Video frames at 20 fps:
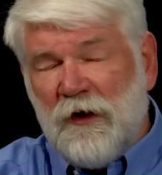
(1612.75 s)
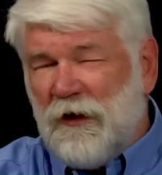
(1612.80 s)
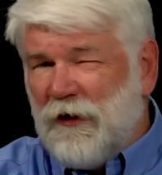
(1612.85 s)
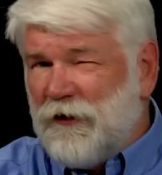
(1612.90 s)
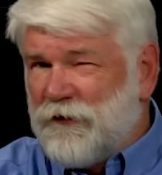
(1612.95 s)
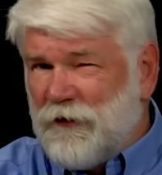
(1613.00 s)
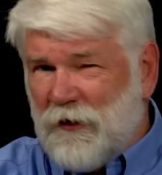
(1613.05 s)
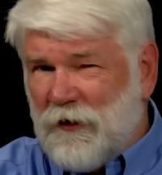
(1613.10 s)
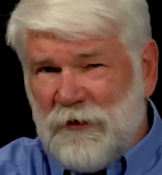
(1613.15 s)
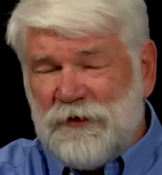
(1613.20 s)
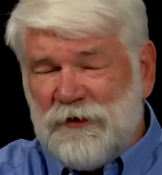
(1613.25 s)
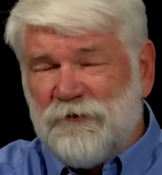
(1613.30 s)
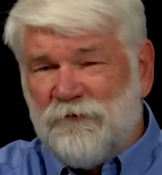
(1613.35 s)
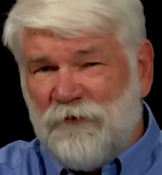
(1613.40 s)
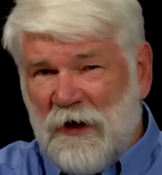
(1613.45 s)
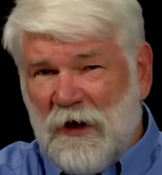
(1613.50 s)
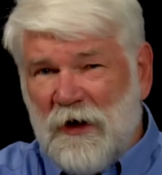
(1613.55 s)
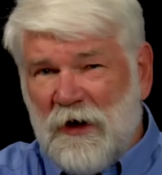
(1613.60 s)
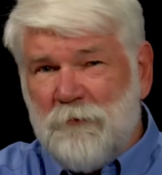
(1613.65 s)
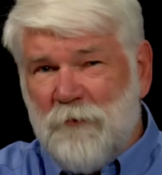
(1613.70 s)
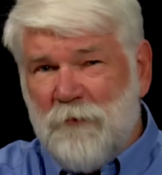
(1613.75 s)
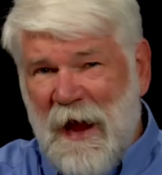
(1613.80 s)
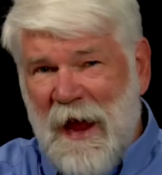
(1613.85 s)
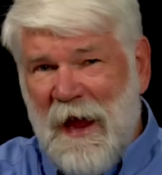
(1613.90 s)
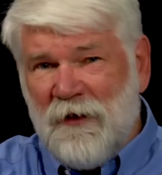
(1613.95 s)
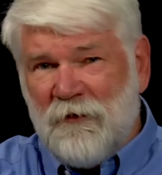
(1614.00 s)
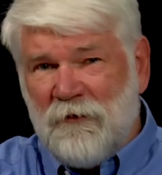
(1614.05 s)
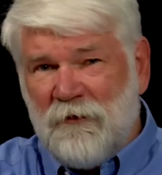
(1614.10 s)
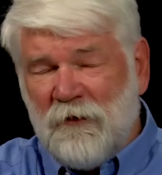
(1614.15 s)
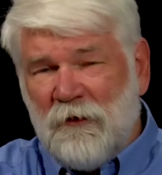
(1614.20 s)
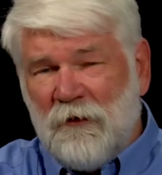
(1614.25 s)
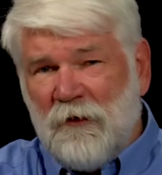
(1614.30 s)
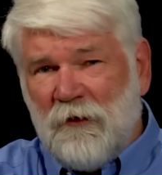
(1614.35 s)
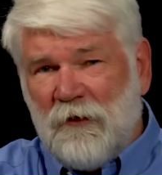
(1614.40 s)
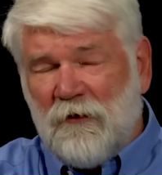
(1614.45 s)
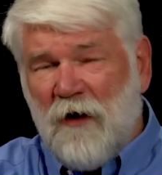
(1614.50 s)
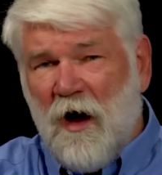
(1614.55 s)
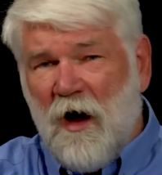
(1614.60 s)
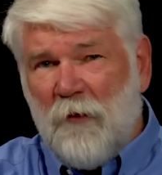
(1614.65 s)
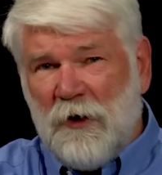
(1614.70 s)
is is very bad
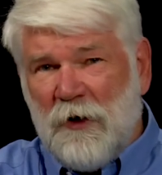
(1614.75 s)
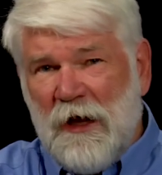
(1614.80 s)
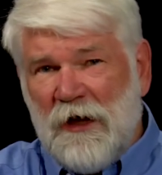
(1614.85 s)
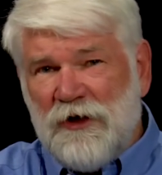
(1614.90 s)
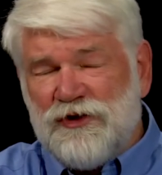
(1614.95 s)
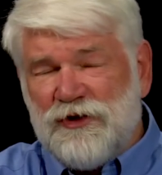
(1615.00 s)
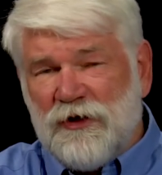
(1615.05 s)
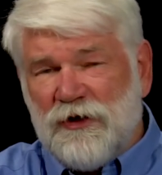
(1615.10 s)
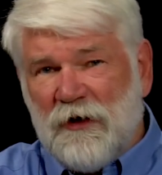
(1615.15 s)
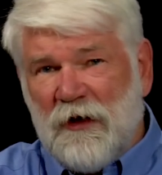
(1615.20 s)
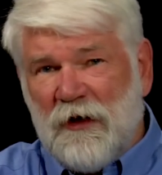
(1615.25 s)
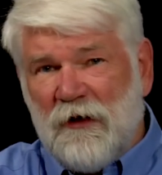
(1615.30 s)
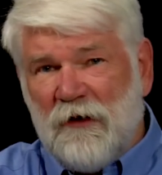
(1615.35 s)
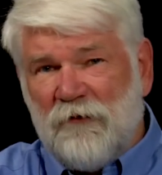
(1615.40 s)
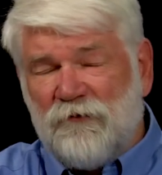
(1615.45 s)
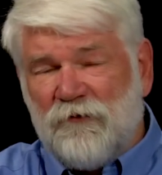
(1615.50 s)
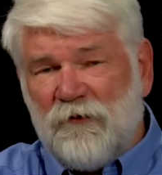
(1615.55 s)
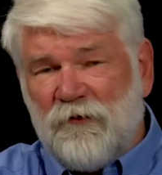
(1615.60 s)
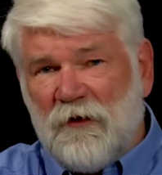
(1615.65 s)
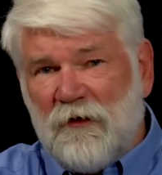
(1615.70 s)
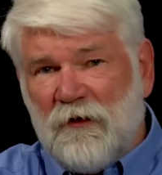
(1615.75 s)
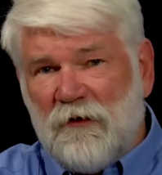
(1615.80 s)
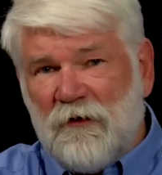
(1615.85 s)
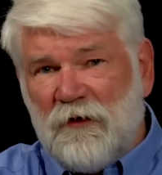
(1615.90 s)
combination, and if uh,